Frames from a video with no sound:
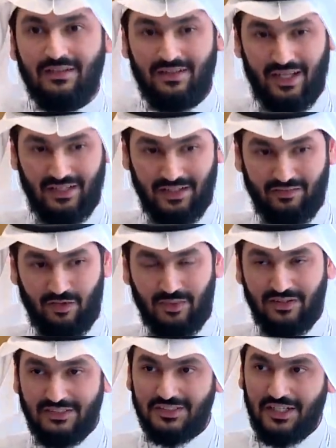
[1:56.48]
and
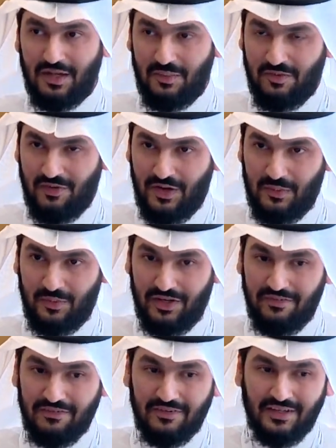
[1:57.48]
government. This is going to be very
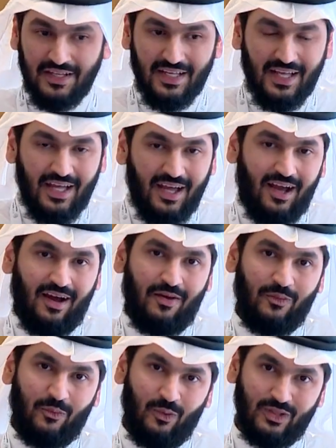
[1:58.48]
brief.
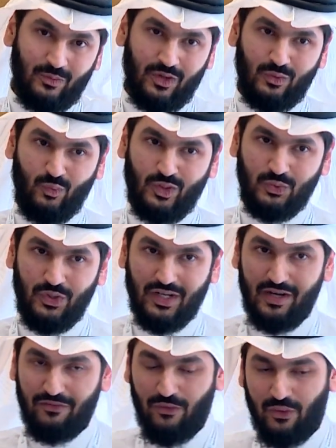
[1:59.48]
What we're
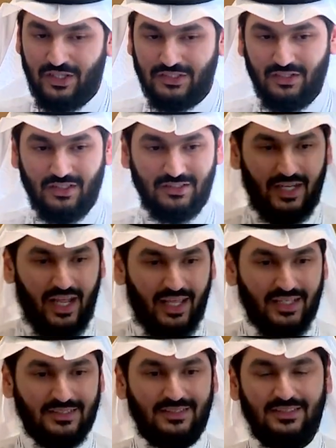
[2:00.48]
going to focus on today
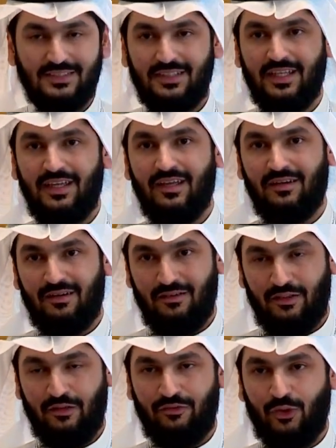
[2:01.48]
is the
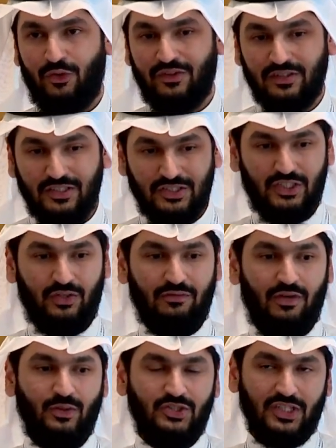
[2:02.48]
Fourth Industrial
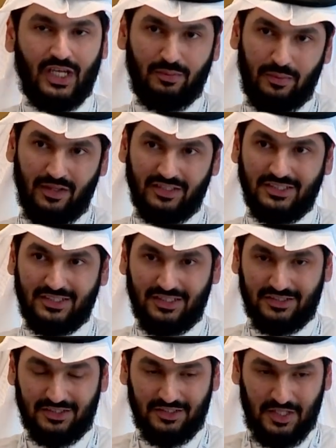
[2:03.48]
Revolution Capability
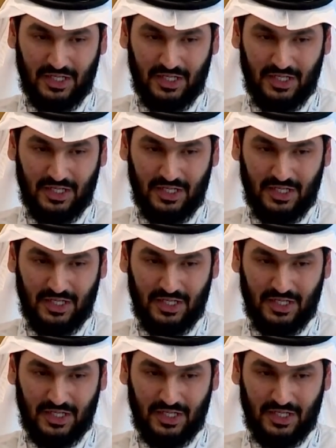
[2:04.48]
Center.